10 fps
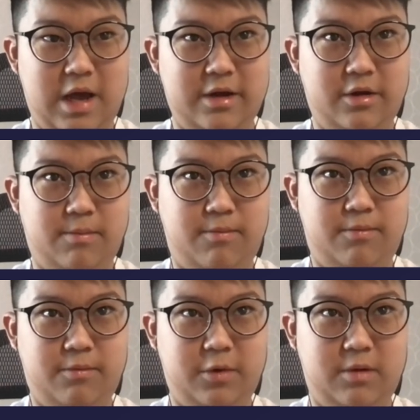and
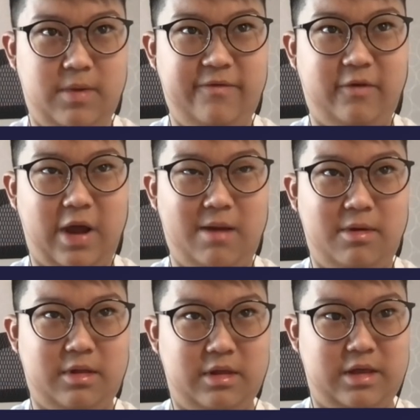you you may
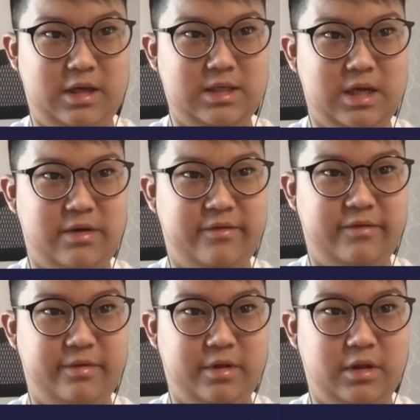forget about the things that
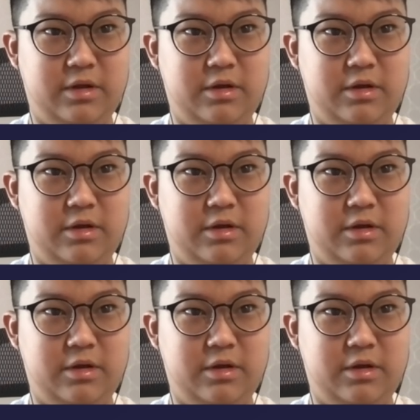you've.